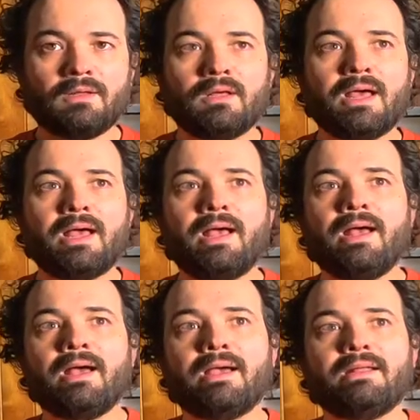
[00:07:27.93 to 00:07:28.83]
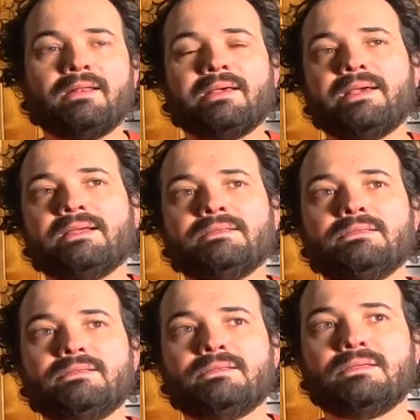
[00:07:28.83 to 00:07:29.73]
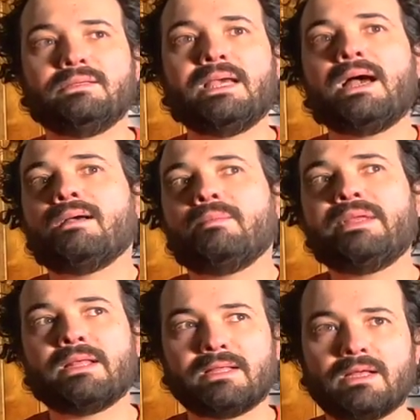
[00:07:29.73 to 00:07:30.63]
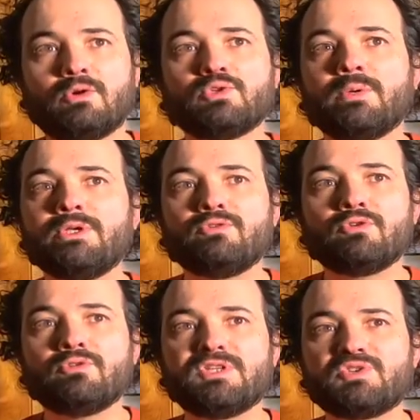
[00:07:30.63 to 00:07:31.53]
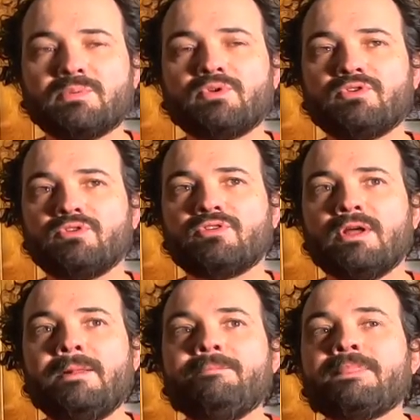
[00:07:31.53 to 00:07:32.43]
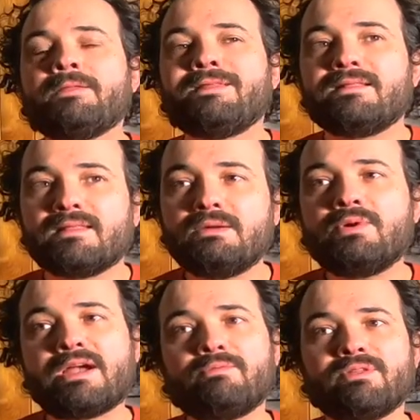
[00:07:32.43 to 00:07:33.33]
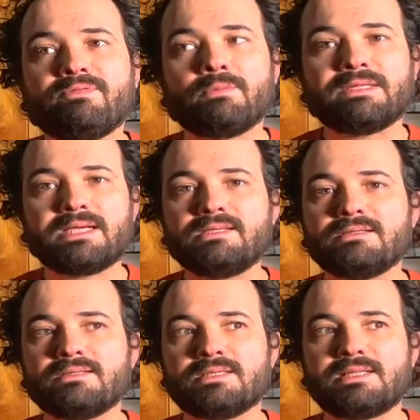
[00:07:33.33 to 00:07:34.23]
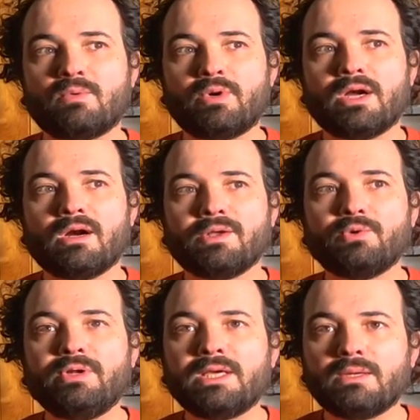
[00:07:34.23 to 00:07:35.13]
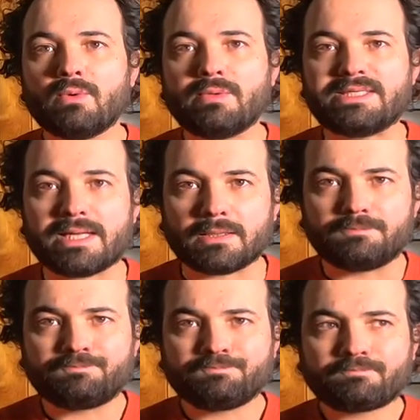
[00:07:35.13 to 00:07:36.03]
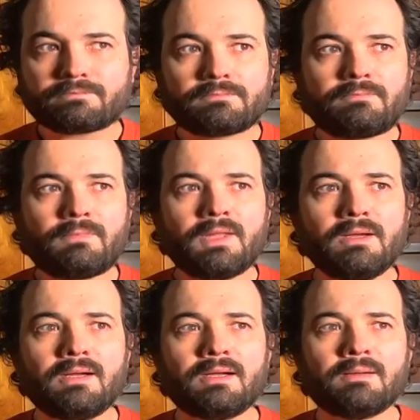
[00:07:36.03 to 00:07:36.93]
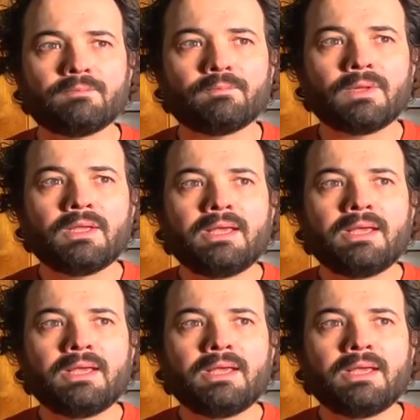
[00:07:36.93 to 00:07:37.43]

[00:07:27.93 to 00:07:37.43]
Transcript: right and and uh, yeah i mean I, also when you talk to distributors the, the thing we have with the fermentations is that we are unique in what we sell um,